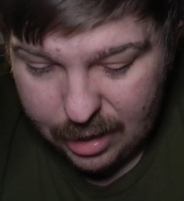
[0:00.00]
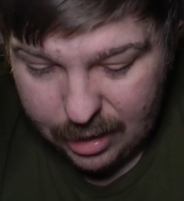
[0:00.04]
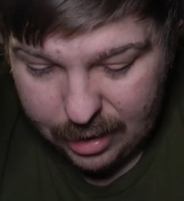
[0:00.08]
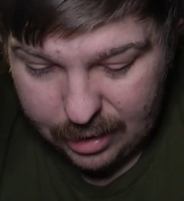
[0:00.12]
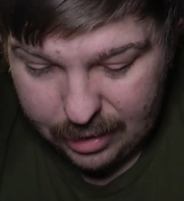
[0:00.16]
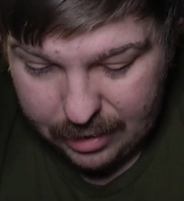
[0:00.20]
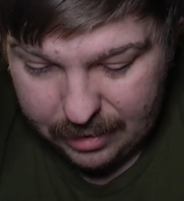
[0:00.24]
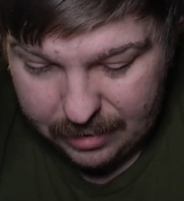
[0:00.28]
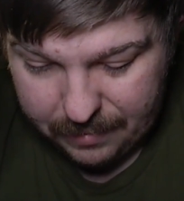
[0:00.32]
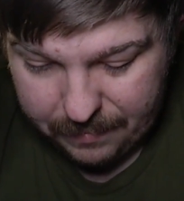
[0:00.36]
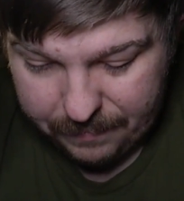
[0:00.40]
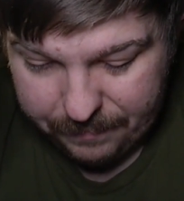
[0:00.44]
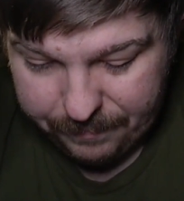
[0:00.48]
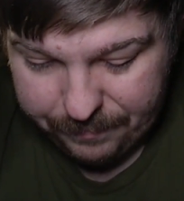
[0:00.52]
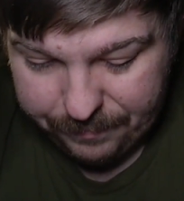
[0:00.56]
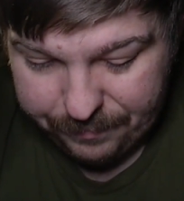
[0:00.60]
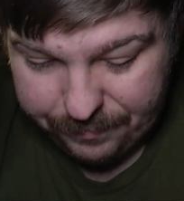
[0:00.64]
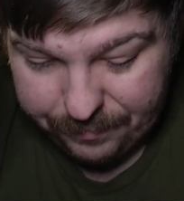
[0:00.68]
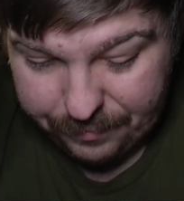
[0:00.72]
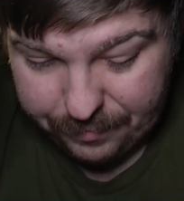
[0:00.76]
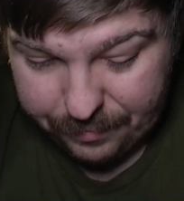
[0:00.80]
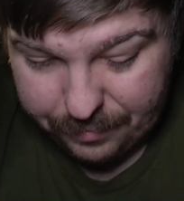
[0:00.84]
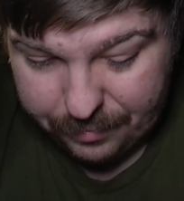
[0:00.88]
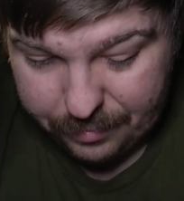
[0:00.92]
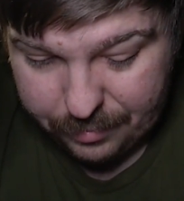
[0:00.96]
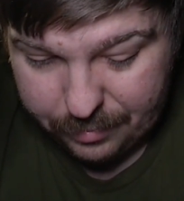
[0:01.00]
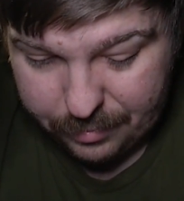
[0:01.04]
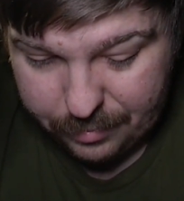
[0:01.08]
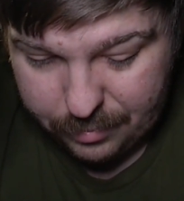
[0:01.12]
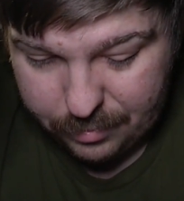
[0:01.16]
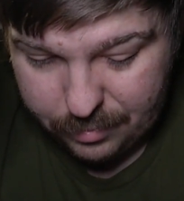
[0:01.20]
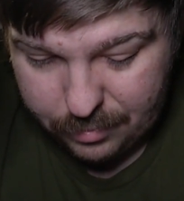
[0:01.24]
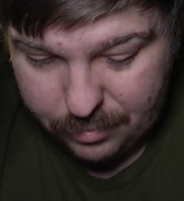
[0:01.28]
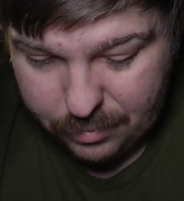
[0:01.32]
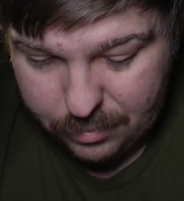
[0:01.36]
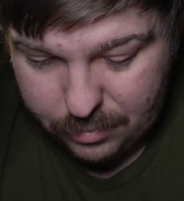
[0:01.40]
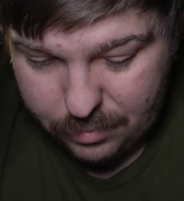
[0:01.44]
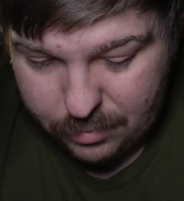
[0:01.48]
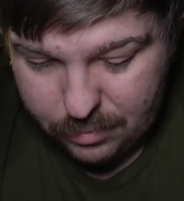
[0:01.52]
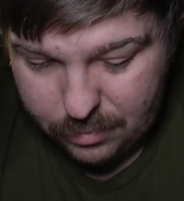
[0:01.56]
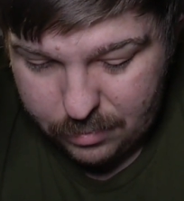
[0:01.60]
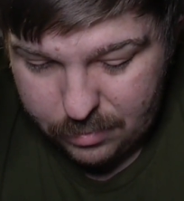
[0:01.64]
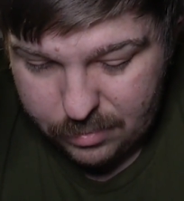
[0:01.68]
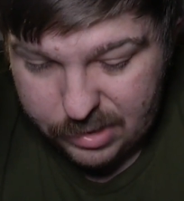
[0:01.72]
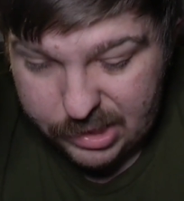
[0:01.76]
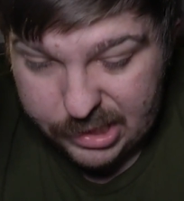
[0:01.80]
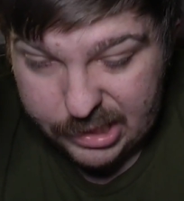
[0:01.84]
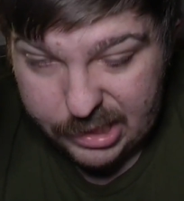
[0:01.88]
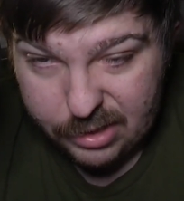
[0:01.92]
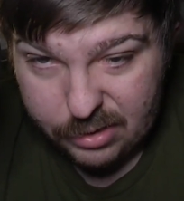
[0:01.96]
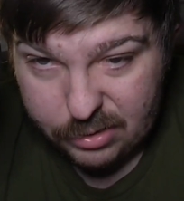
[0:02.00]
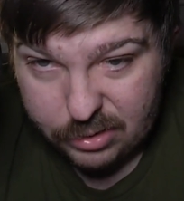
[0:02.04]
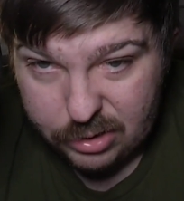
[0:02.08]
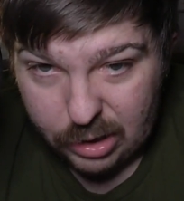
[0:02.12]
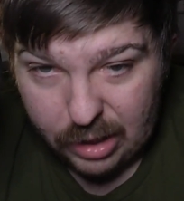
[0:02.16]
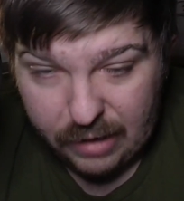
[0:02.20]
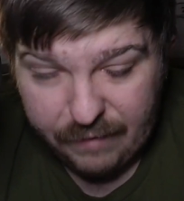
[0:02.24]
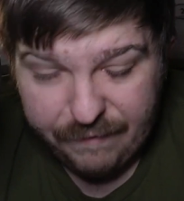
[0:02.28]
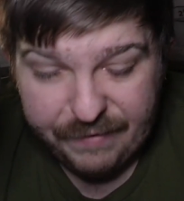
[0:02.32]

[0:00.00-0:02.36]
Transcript: Um, there's